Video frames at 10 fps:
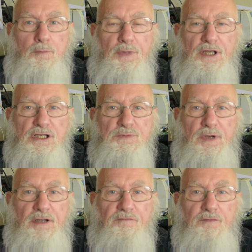because
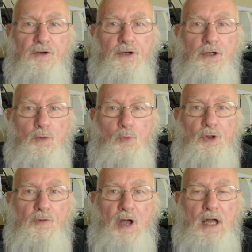my inverter
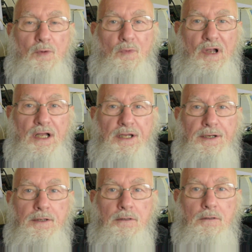will not
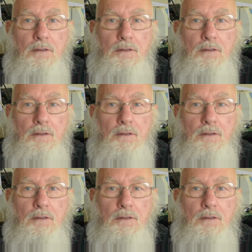run